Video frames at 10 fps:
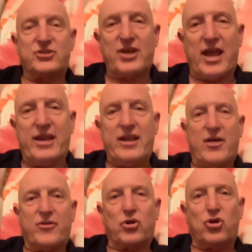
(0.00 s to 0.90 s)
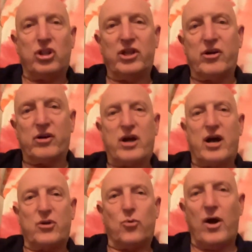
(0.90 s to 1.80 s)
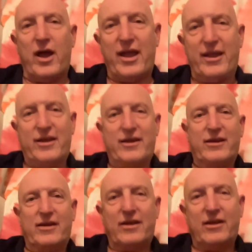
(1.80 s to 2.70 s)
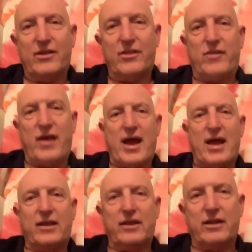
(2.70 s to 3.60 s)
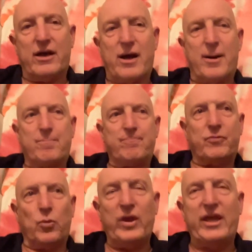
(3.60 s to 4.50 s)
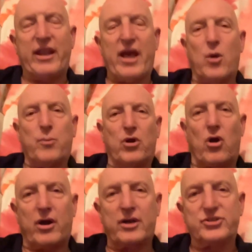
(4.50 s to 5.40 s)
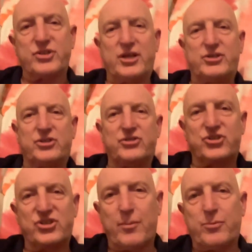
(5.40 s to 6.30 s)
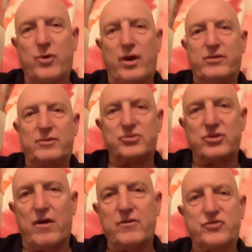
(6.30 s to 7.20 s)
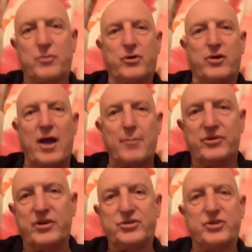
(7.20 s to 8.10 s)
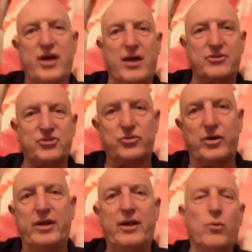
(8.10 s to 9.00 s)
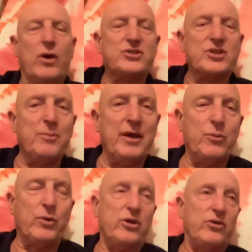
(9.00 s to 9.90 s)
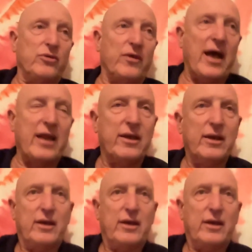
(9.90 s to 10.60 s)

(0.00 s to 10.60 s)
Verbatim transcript: is another clear cut way that um, we can help an organization separate themselves from their competition down the street. And what does it mean when you do that?